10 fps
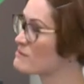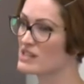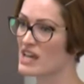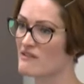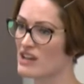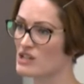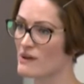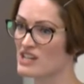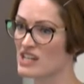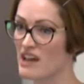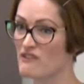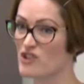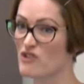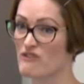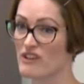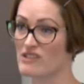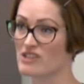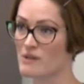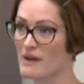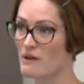service, you actually get a photographer
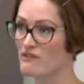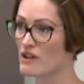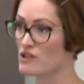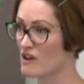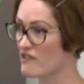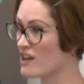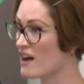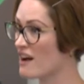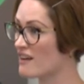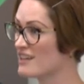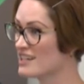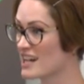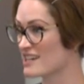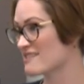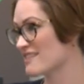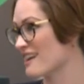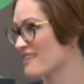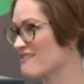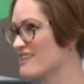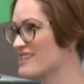to come out and photograph your car. And, you know,
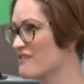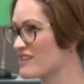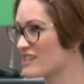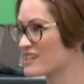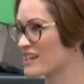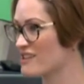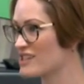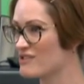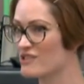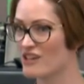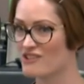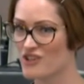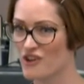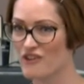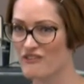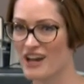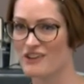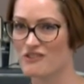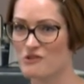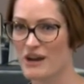they're in San Francisco, so it's not short of
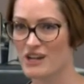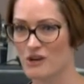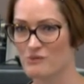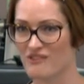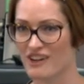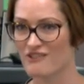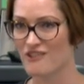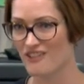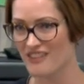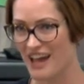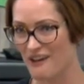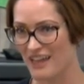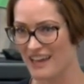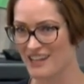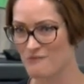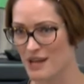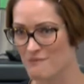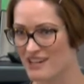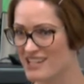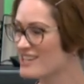kind of good backdrops for it. They're all out there near the Bay
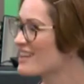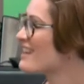Bridge.